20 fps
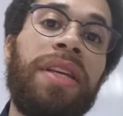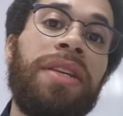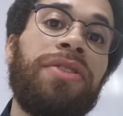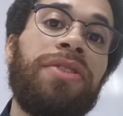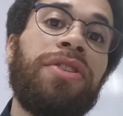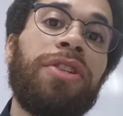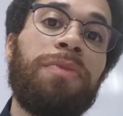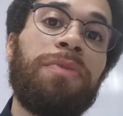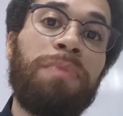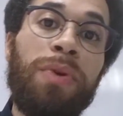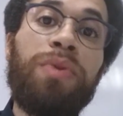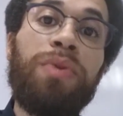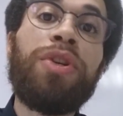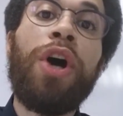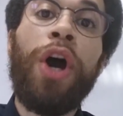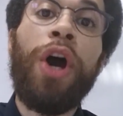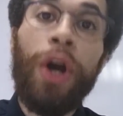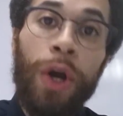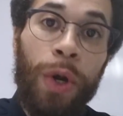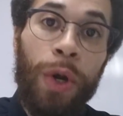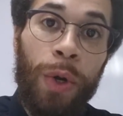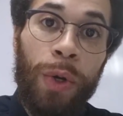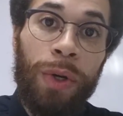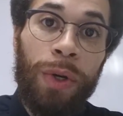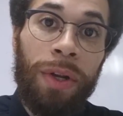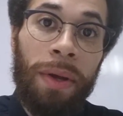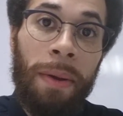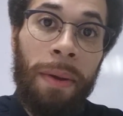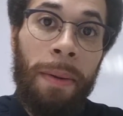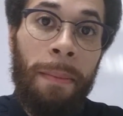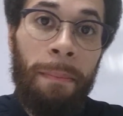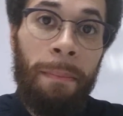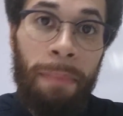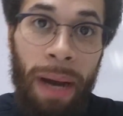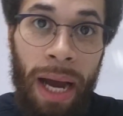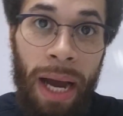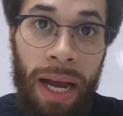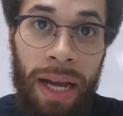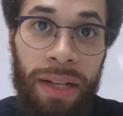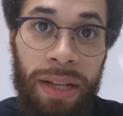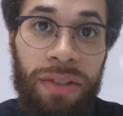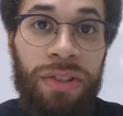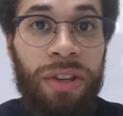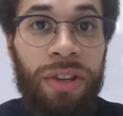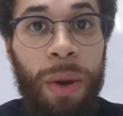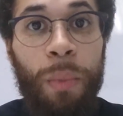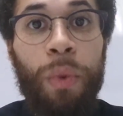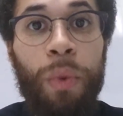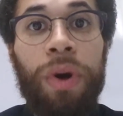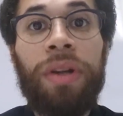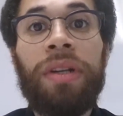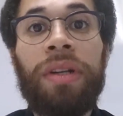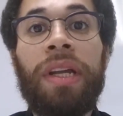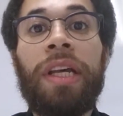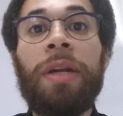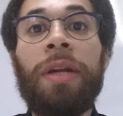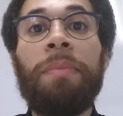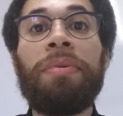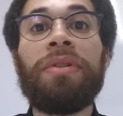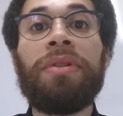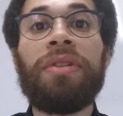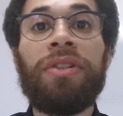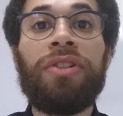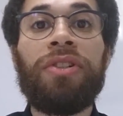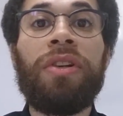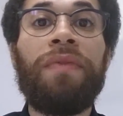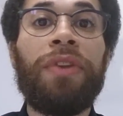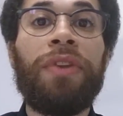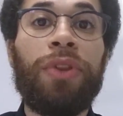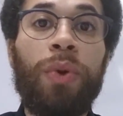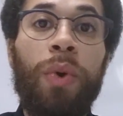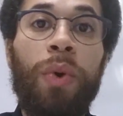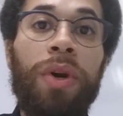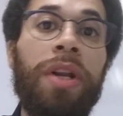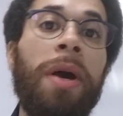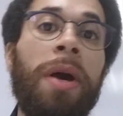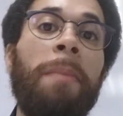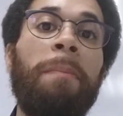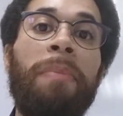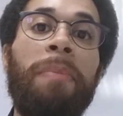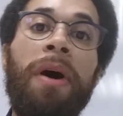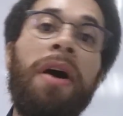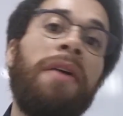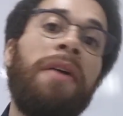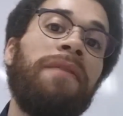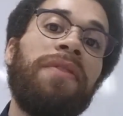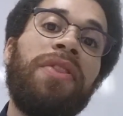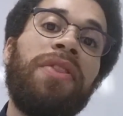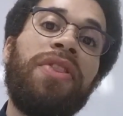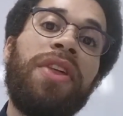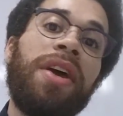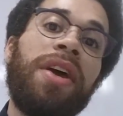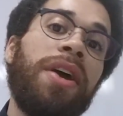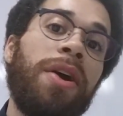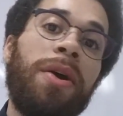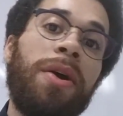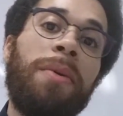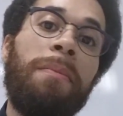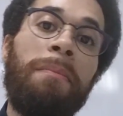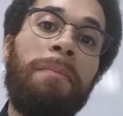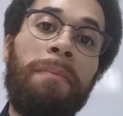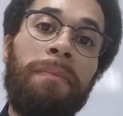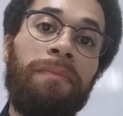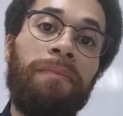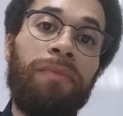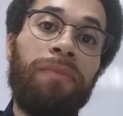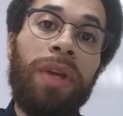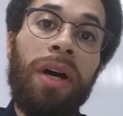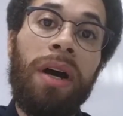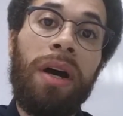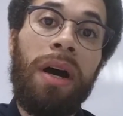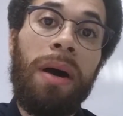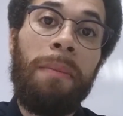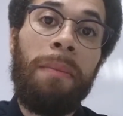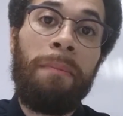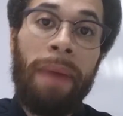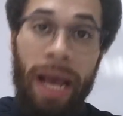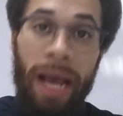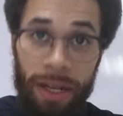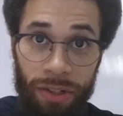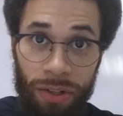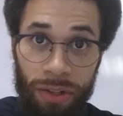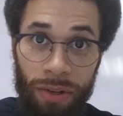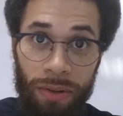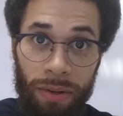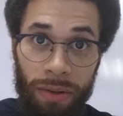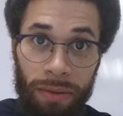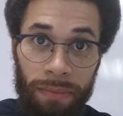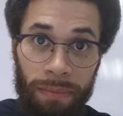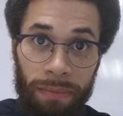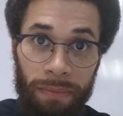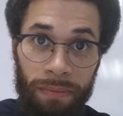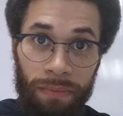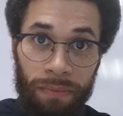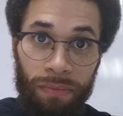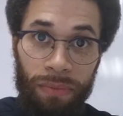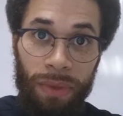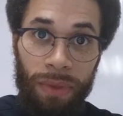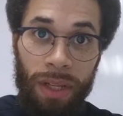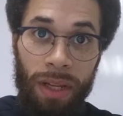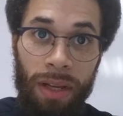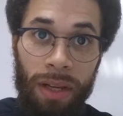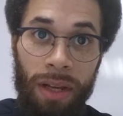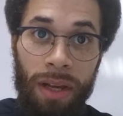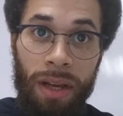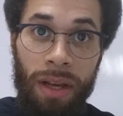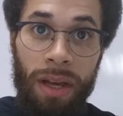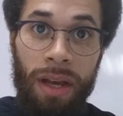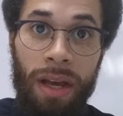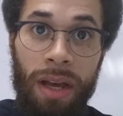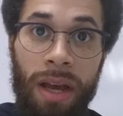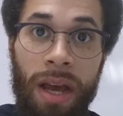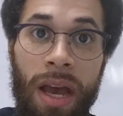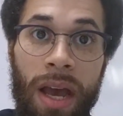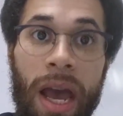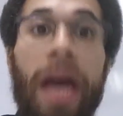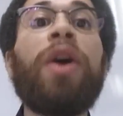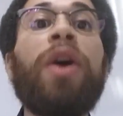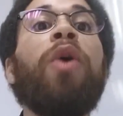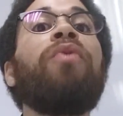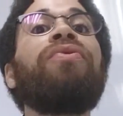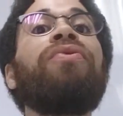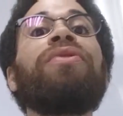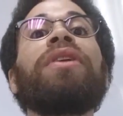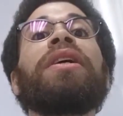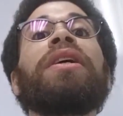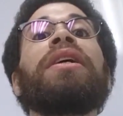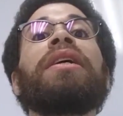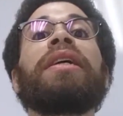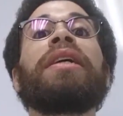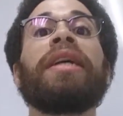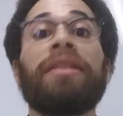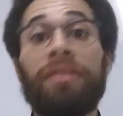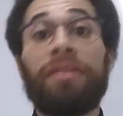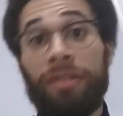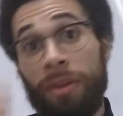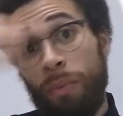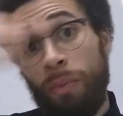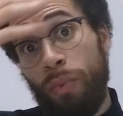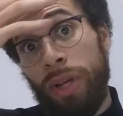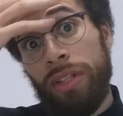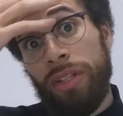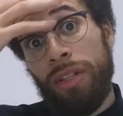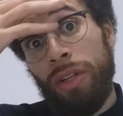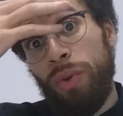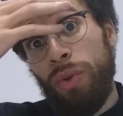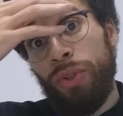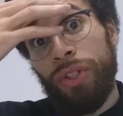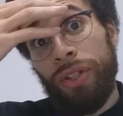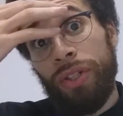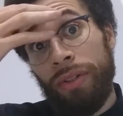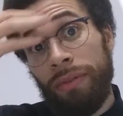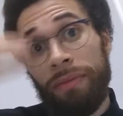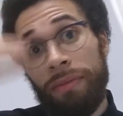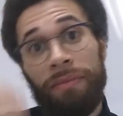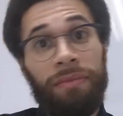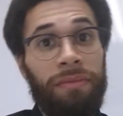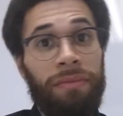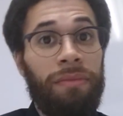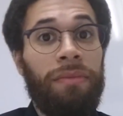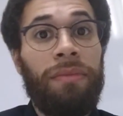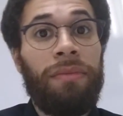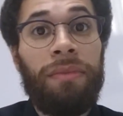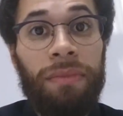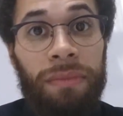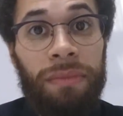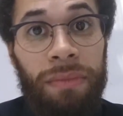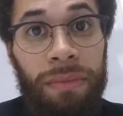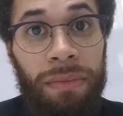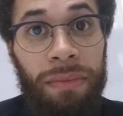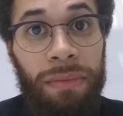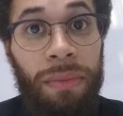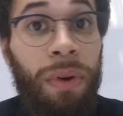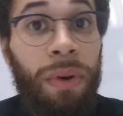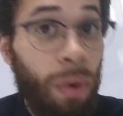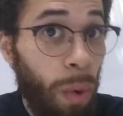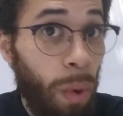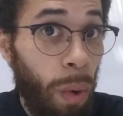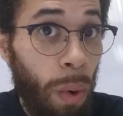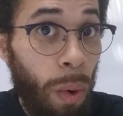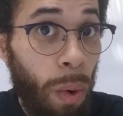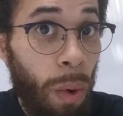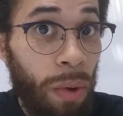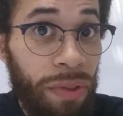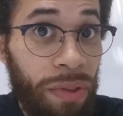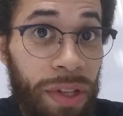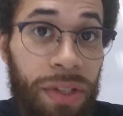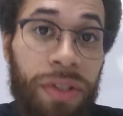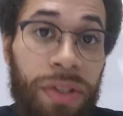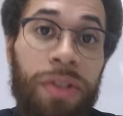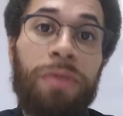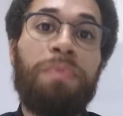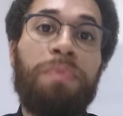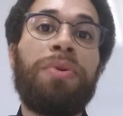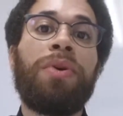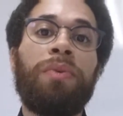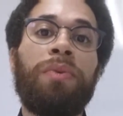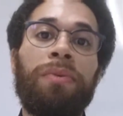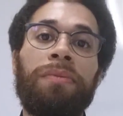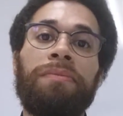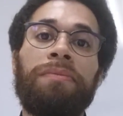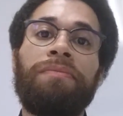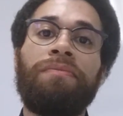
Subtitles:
these disputes heard by someone in a position of authority above their master, and hopefully get some resolution on this dispute.